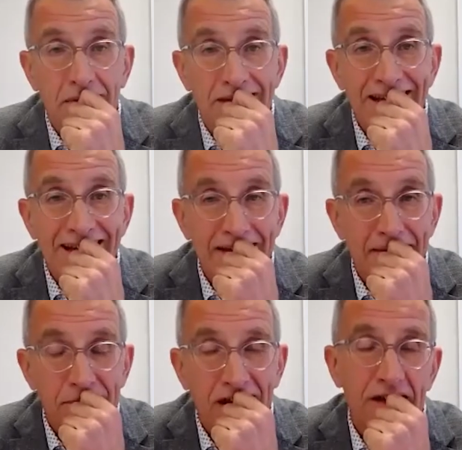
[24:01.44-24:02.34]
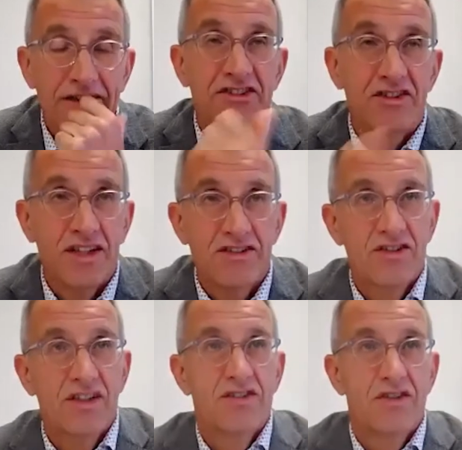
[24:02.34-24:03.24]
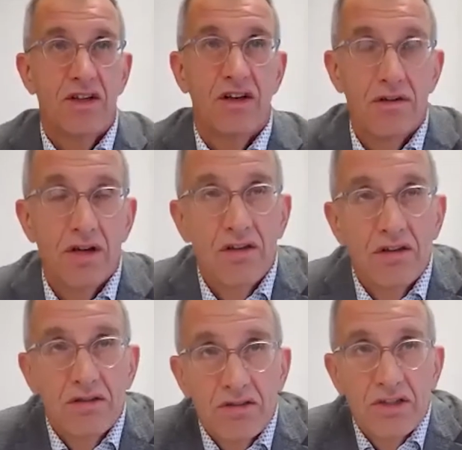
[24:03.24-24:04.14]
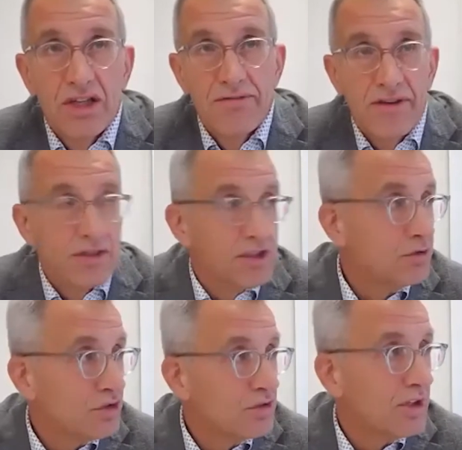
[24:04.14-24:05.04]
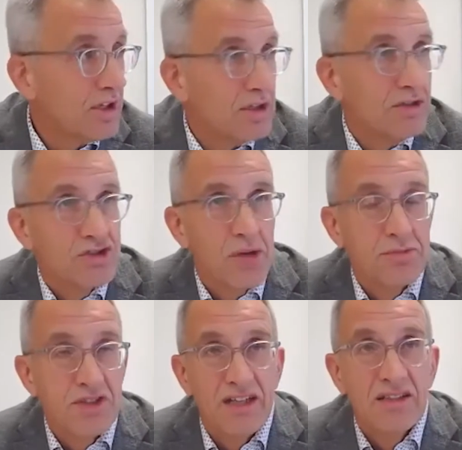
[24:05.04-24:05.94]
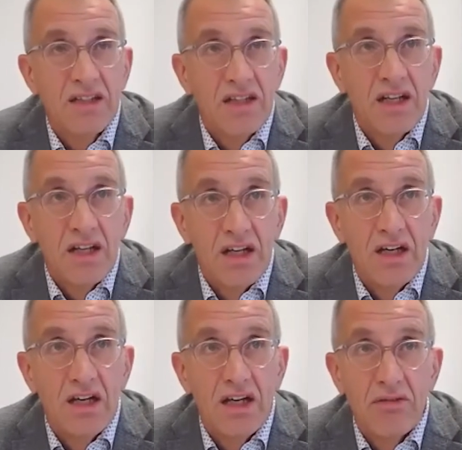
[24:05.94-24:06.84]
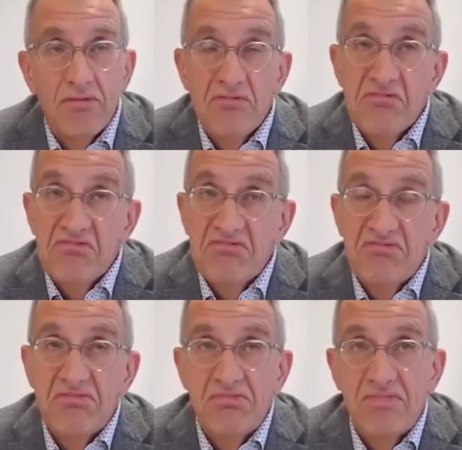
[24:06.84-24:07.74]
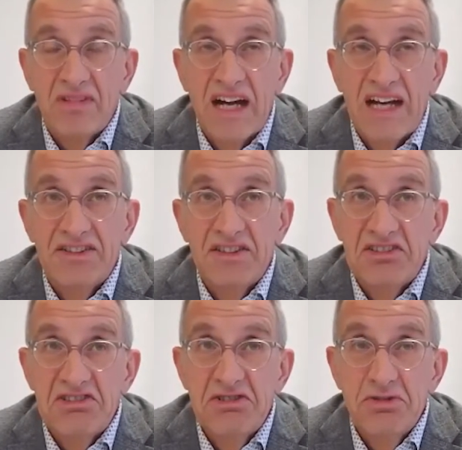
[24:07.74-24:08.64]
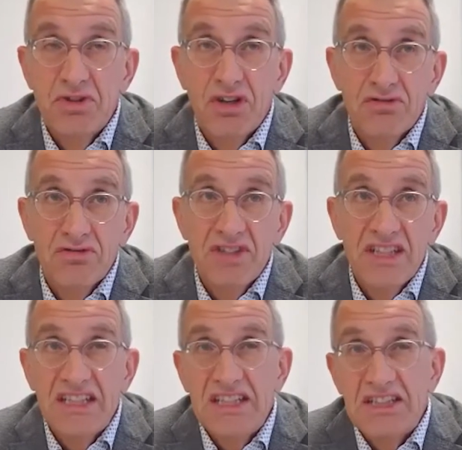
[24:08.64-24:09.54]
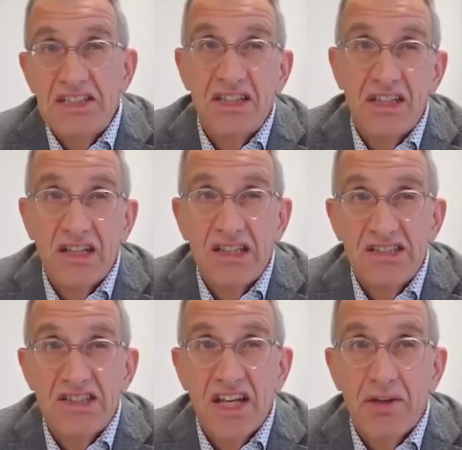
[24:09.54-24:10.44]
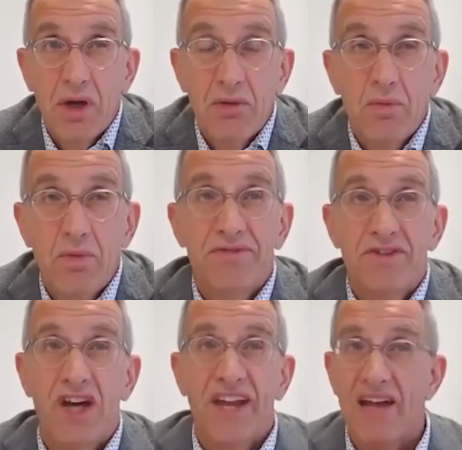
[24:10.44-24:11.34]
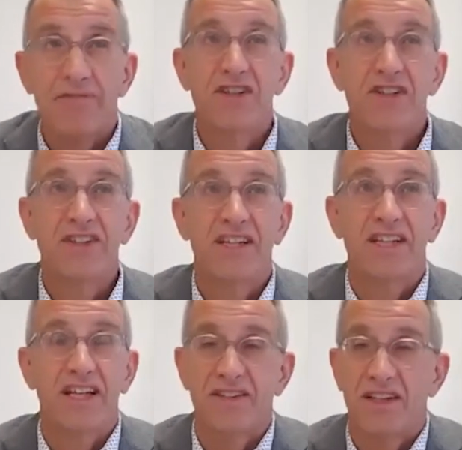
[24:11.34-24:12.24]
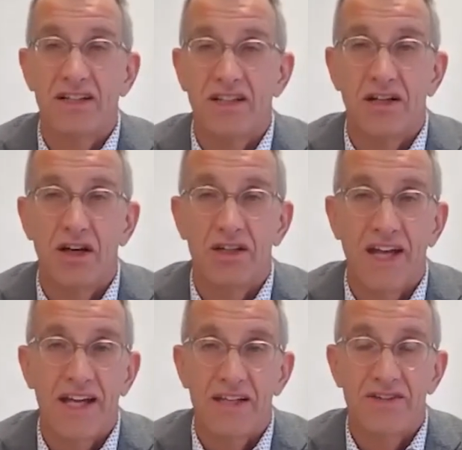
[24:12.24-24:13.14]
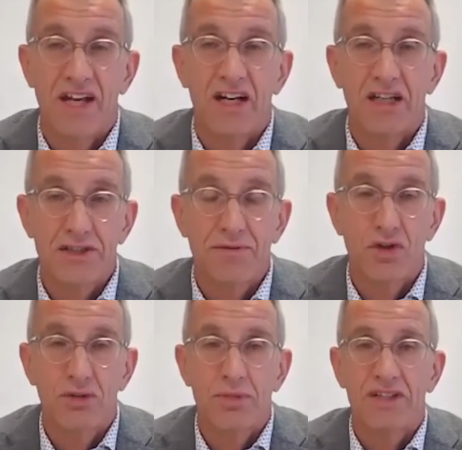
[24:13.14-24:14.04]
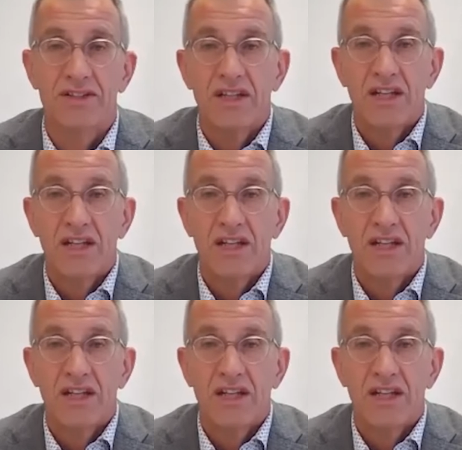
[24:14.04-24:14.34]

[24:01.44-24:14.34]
Yeah, no, that's that's that's a, a, a very good uh, subject. Uh, I do not really uh, say, well, we've done everything that uh, they they asked for, but